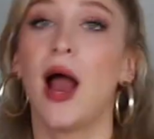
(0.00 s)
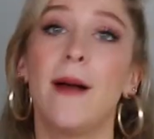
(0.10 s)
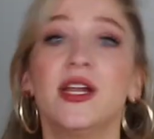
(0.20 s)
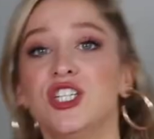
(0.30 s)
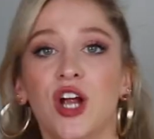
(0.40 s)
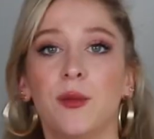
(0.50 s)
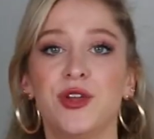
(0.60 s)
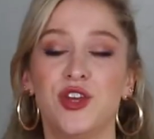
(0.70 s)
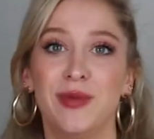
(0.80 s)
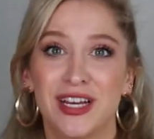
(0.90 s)
I'm gonna share them
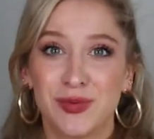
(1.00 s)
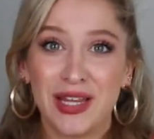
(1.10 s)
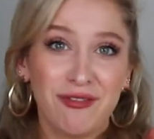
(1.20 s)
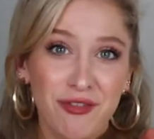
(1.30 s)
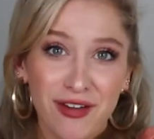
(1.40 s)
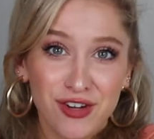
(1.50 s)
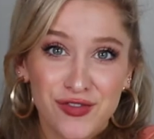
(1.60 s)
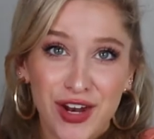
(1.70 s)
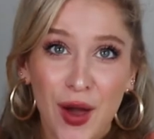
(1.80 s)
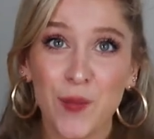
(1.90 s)
with you because we love a favorites
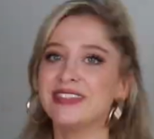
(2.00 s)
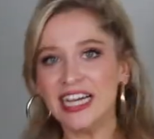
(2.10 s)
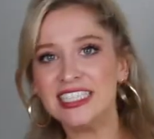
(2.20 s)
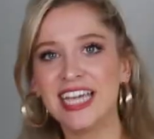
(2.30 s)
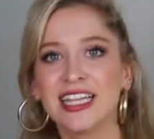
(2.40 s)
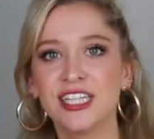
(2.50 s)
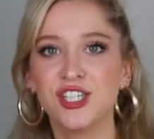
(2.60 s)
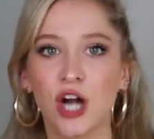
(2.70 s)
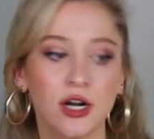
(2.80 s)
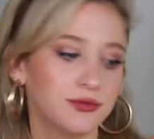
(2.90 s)
video. Ding, let's
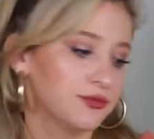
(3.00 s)
start.